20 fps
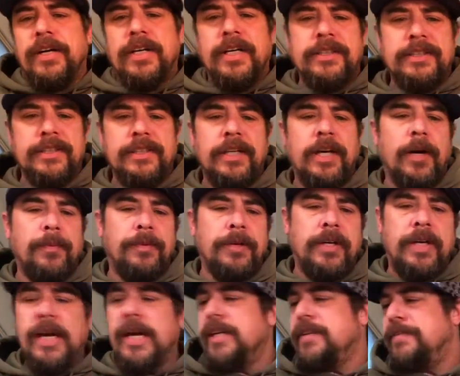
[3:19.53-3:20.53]
It doesn't help you
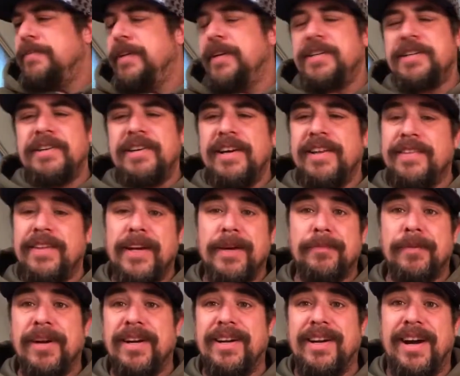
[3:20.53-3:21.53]
catch fish or anything,
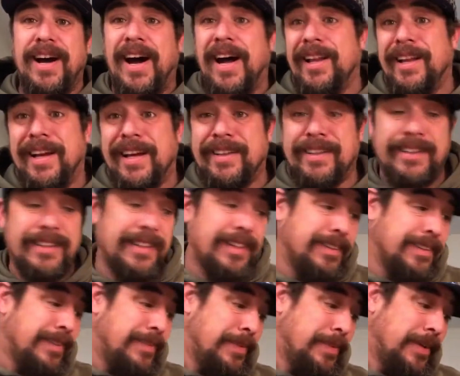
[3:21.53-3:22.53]
but I like the
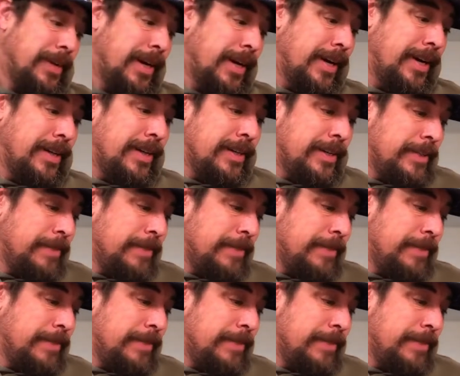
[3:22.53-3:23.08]
color of the rod.